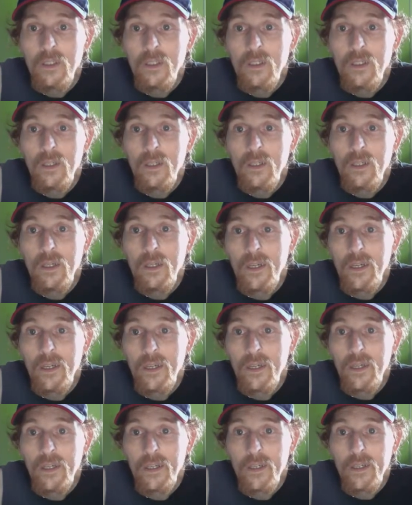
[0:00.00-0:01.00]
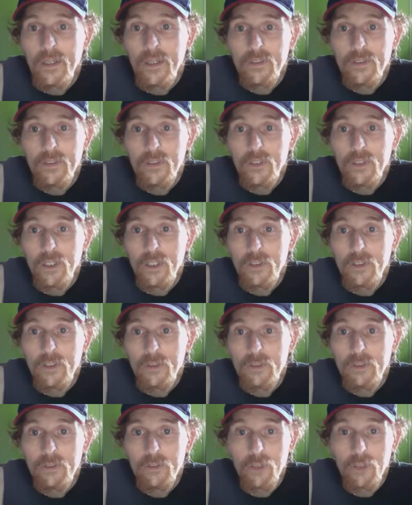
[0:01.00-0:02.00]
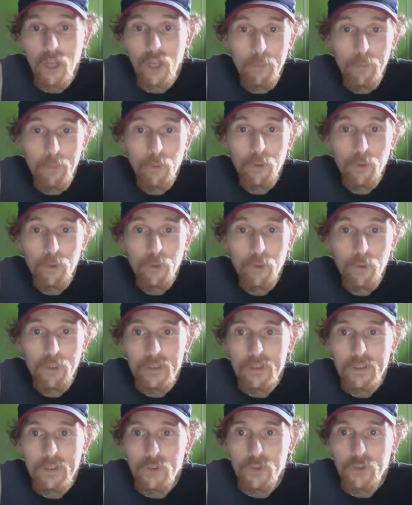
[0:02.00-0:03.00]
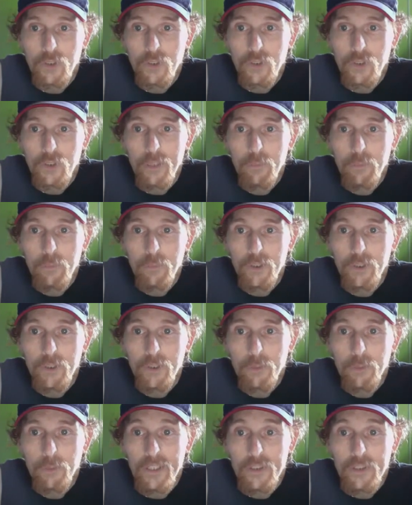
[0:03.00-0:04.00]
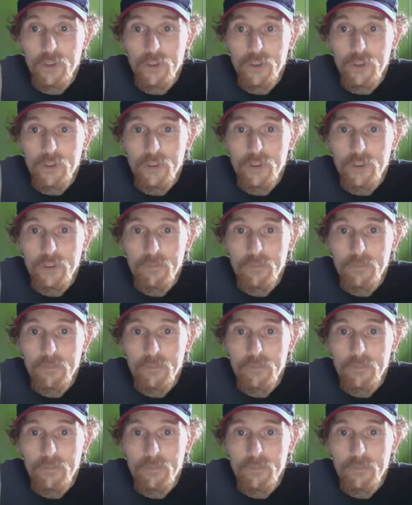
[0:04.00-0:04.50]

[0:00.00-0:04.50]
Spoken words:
And your library, that's your library, your pages.